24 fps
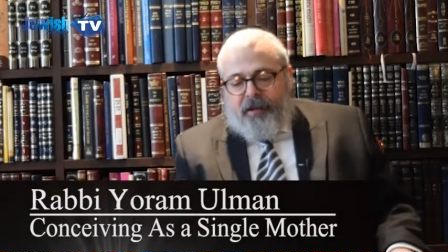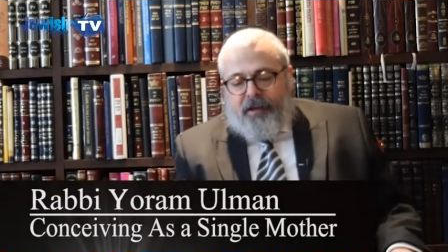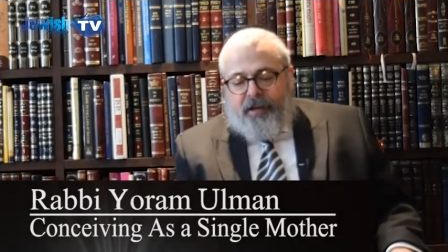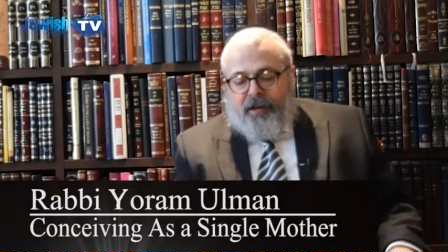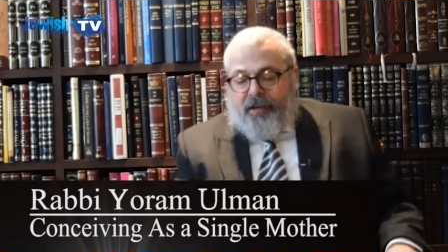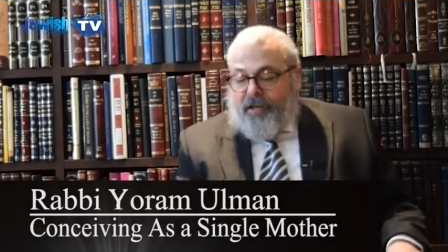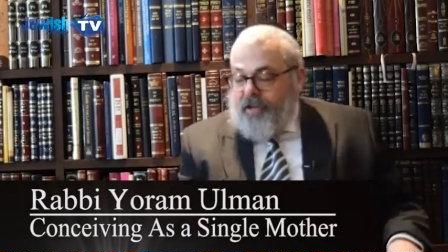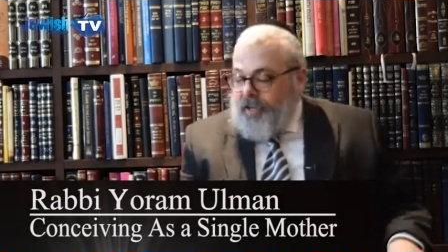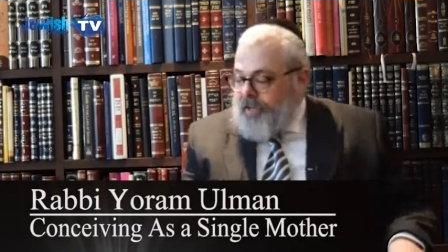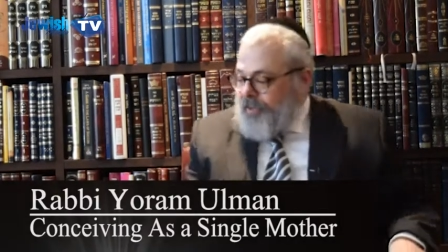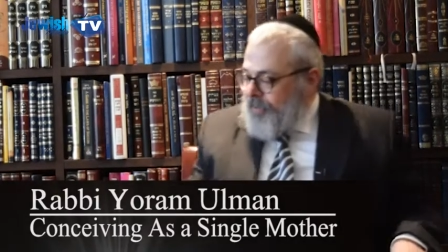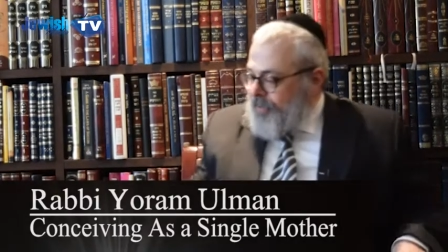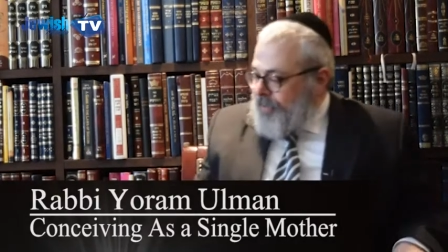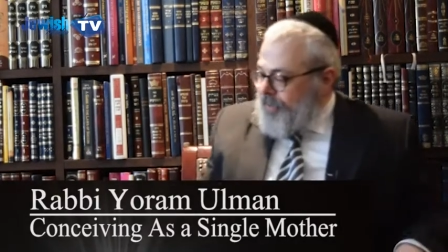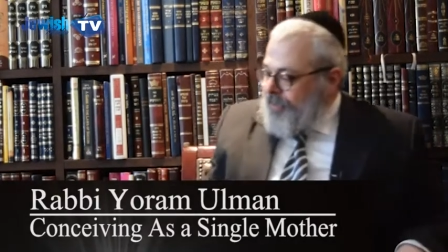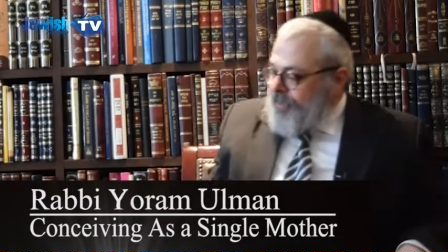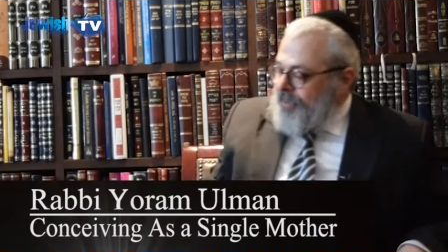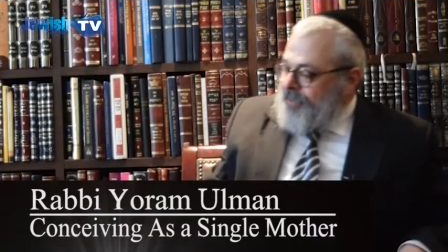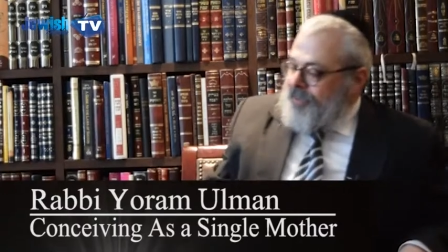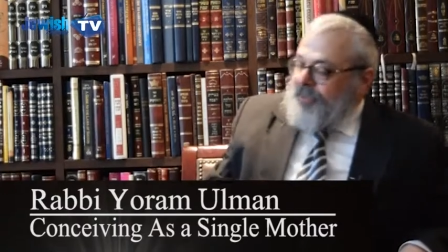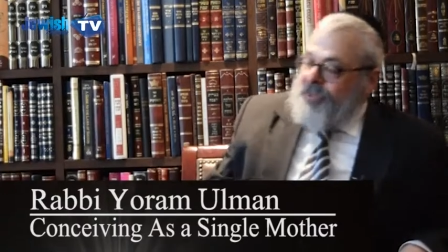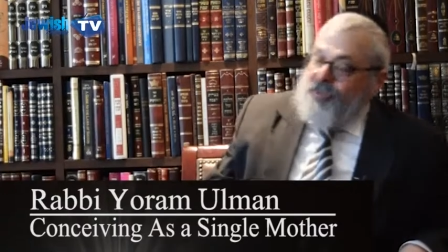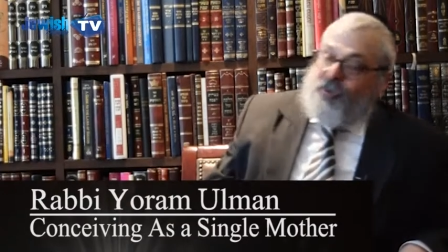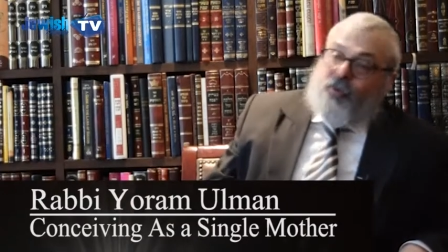Uh,
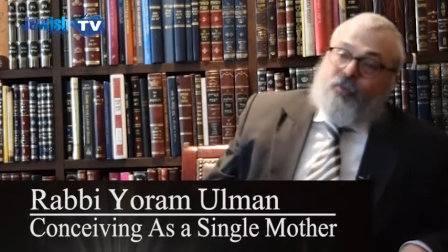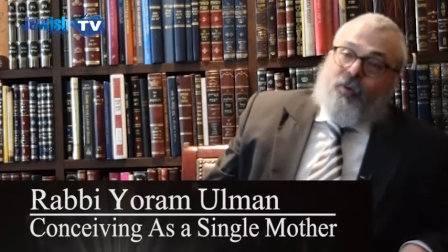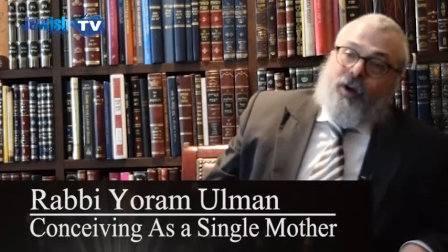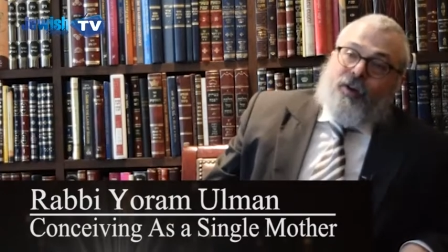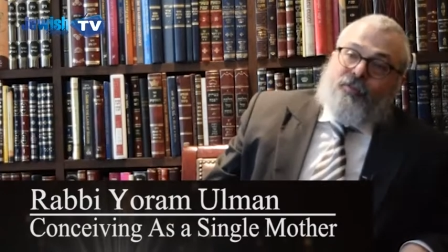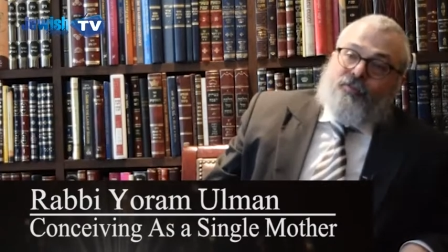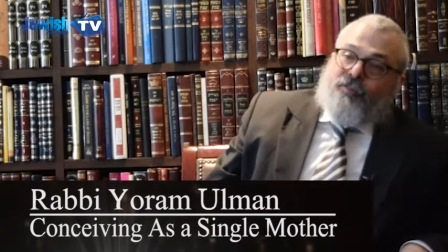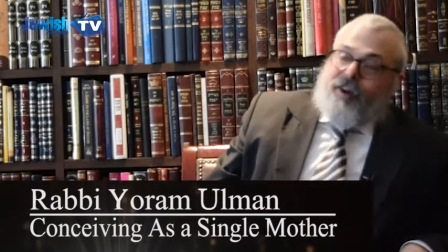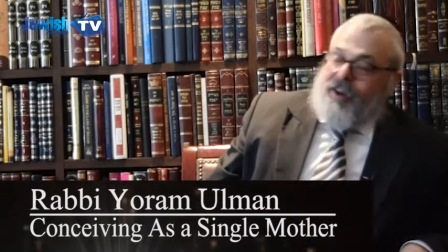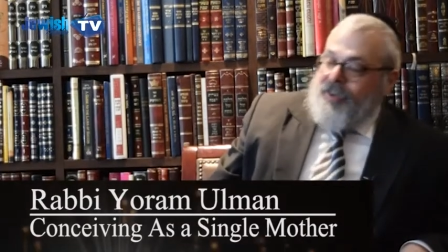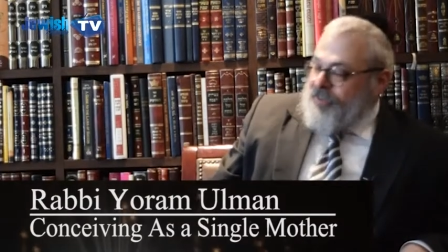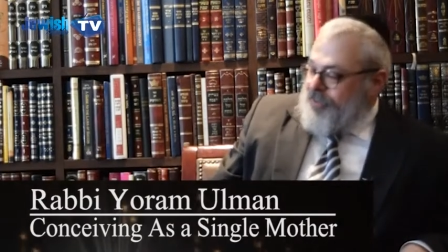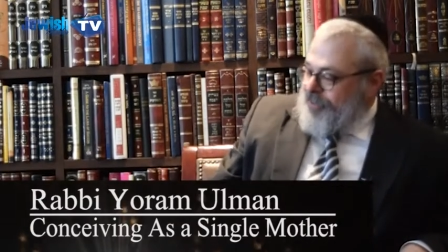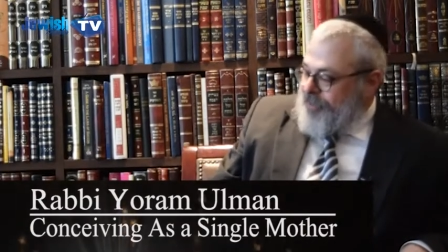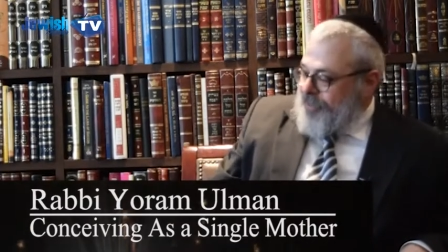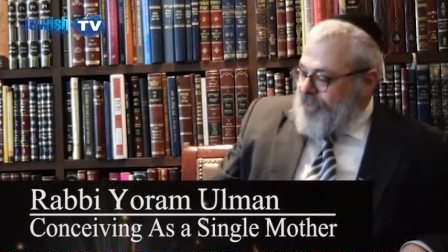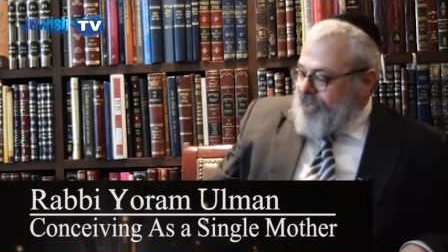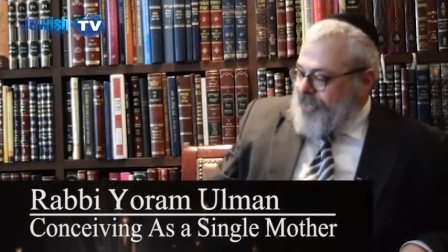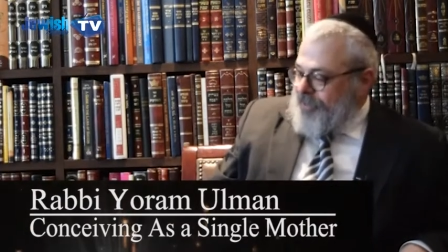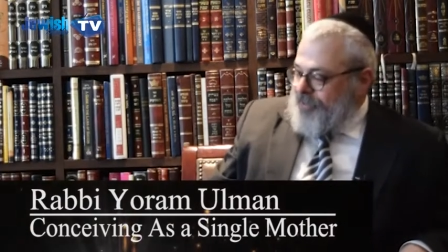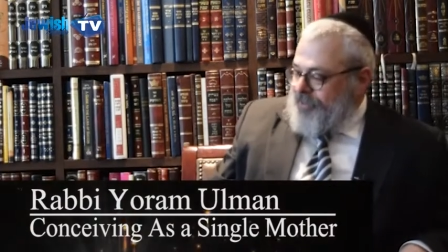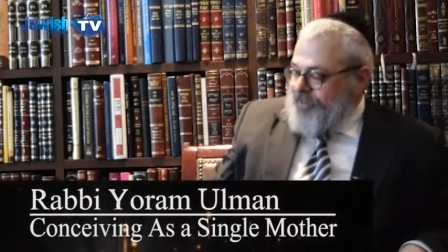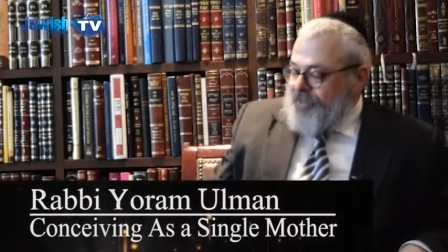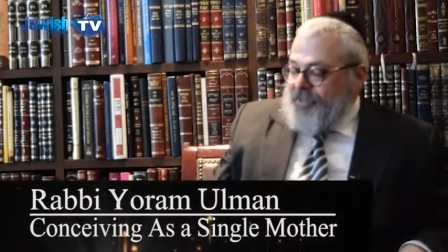Lisa, you're quite right
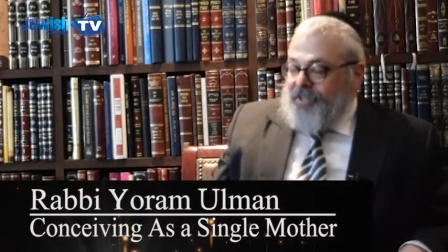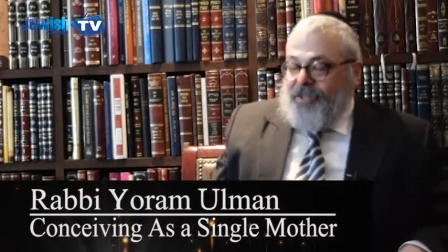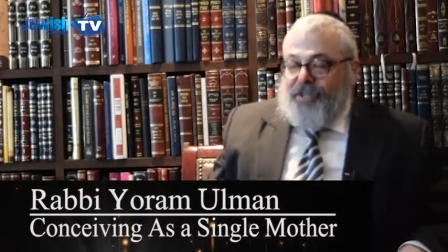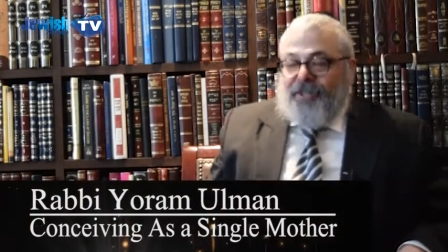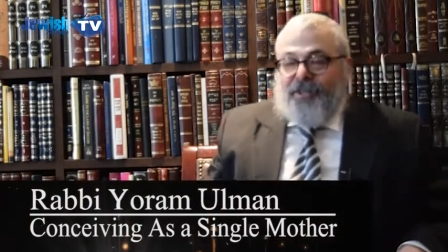that